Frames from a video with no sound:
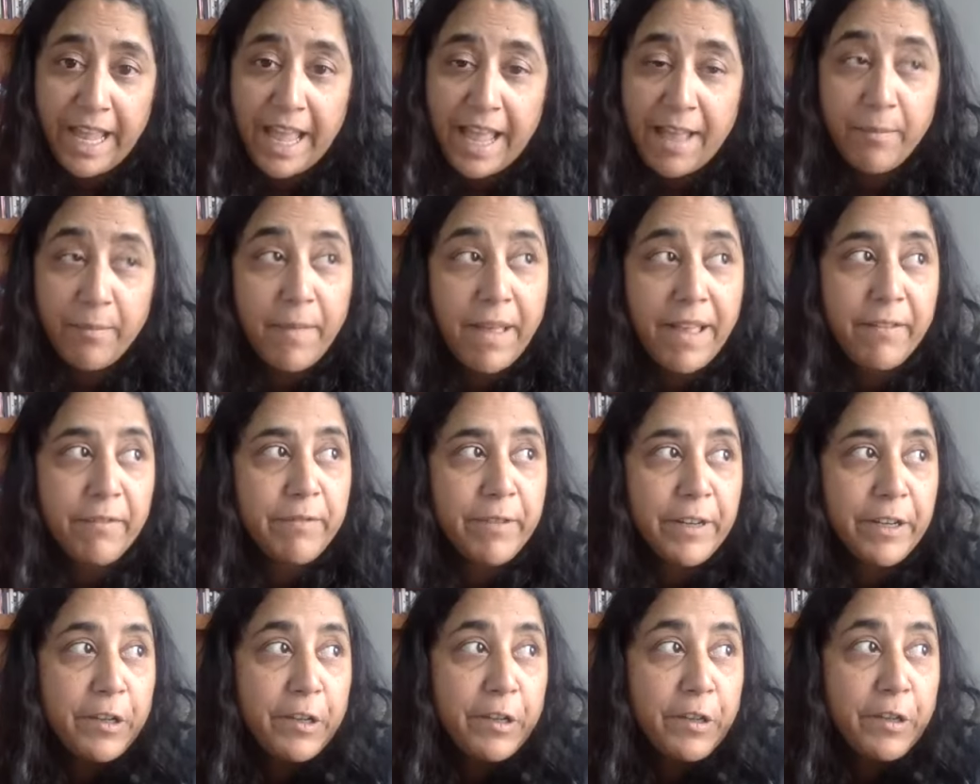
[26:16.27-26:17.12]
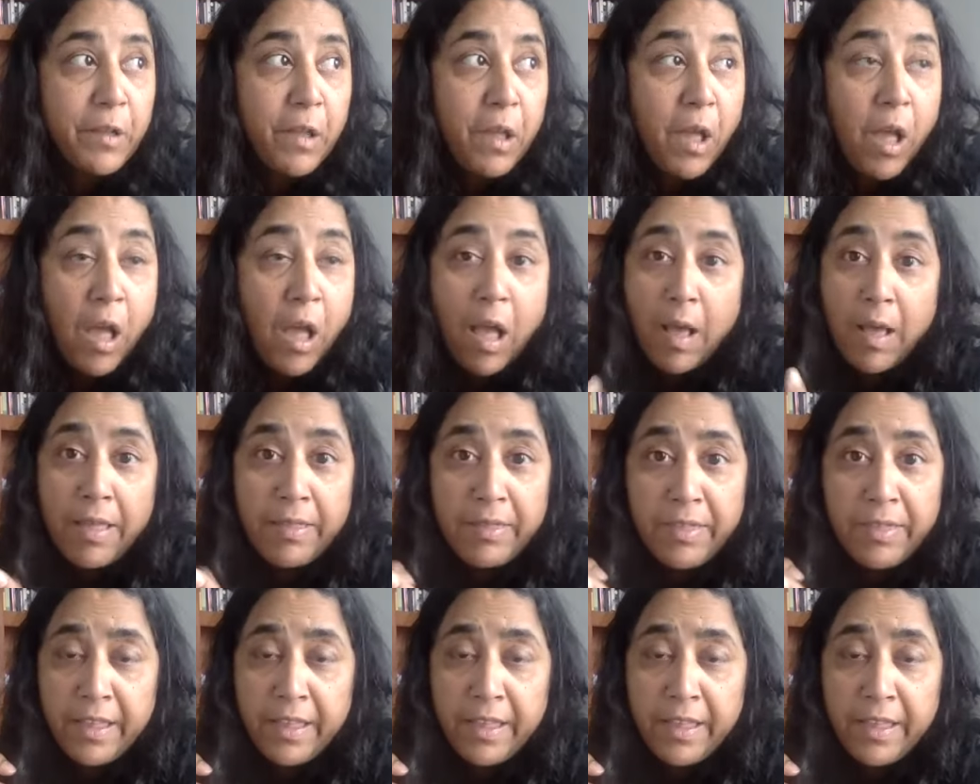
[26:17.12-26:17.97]
And
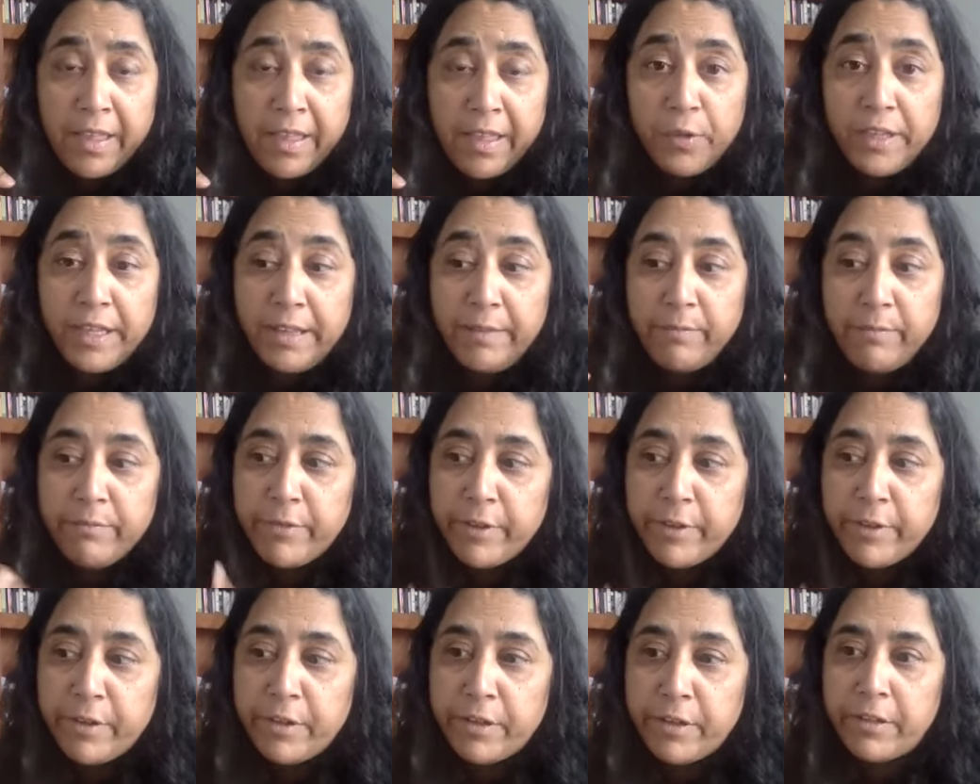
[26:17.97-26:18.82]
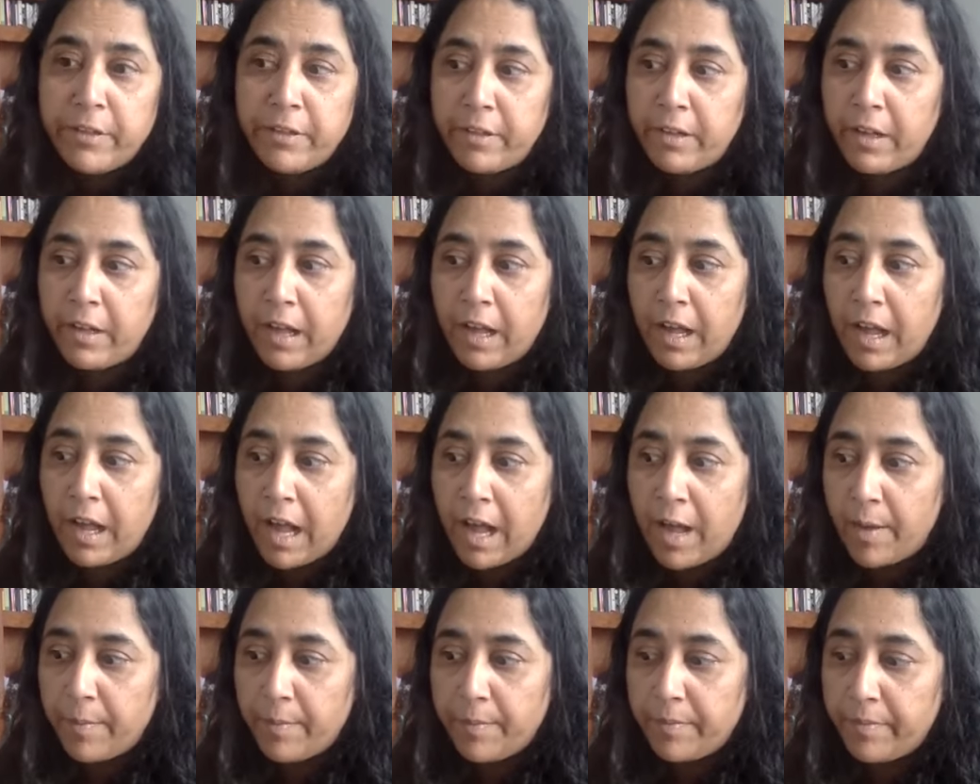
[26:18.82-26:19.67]
the only real,
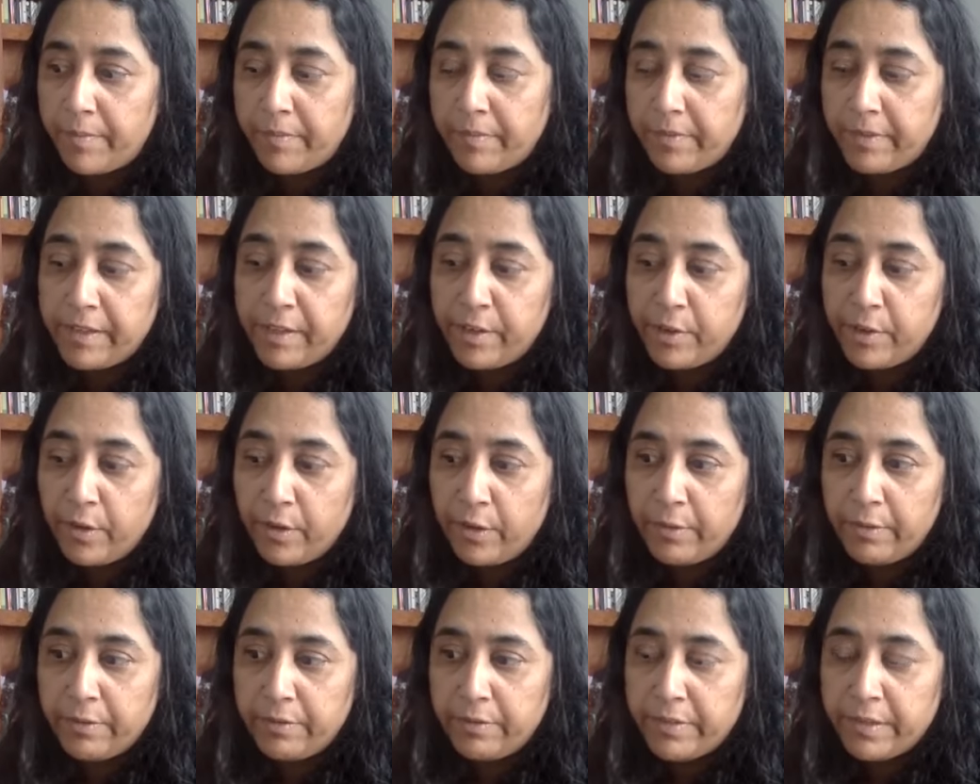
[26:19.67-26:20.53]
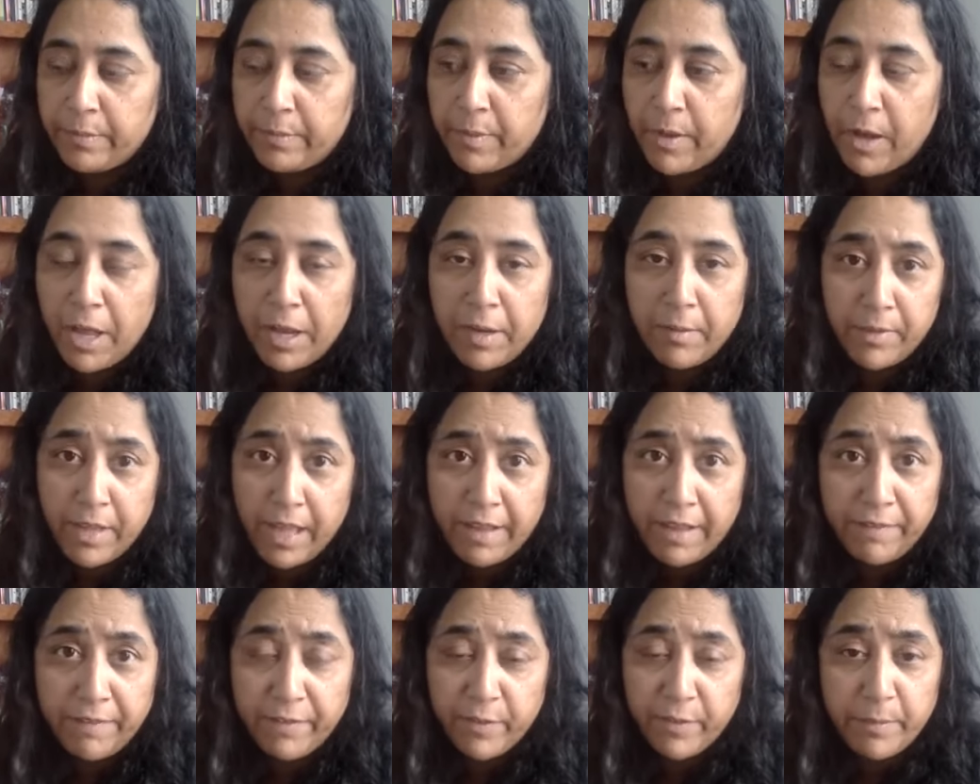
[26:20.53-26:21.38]
the bottom
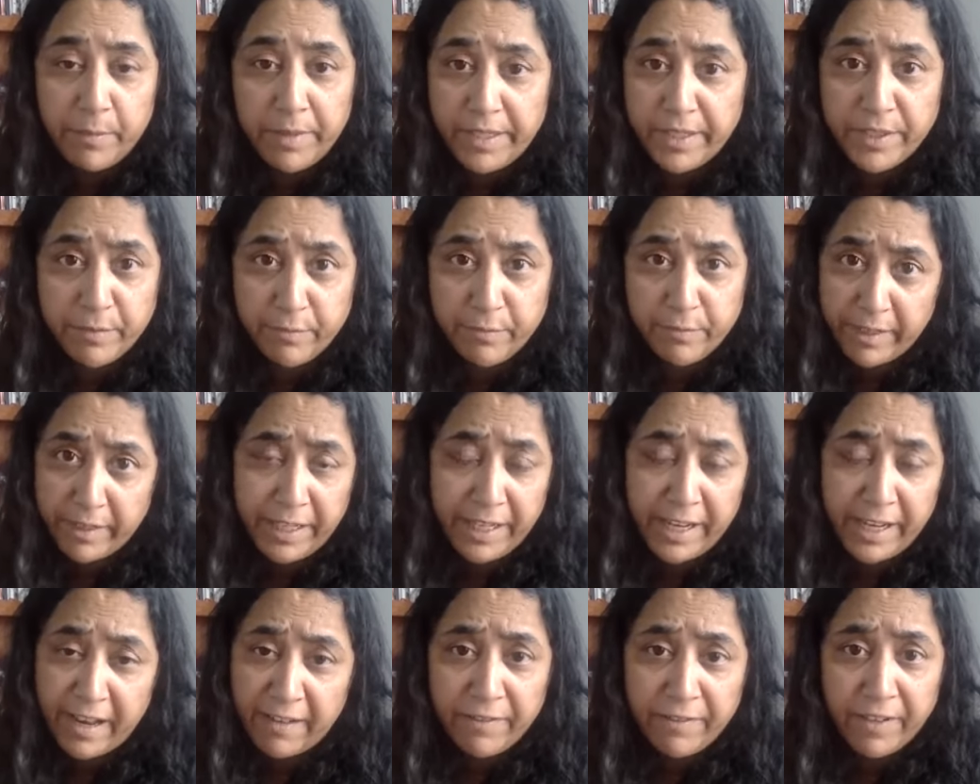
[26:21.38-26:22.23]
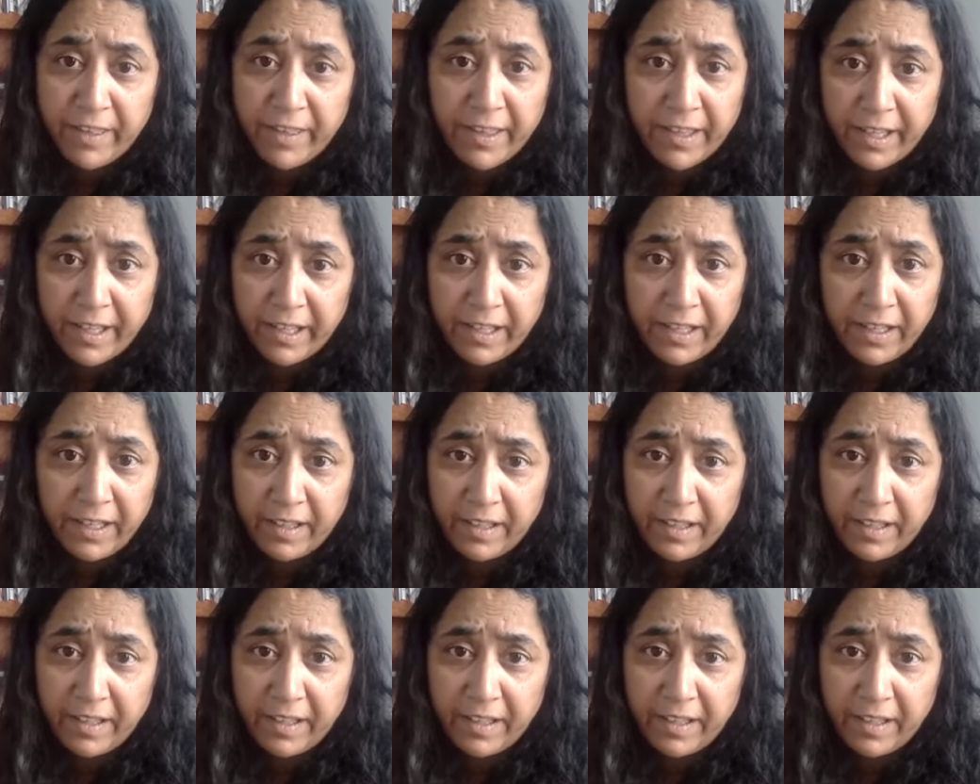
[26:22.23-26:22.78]
line for me is read everything.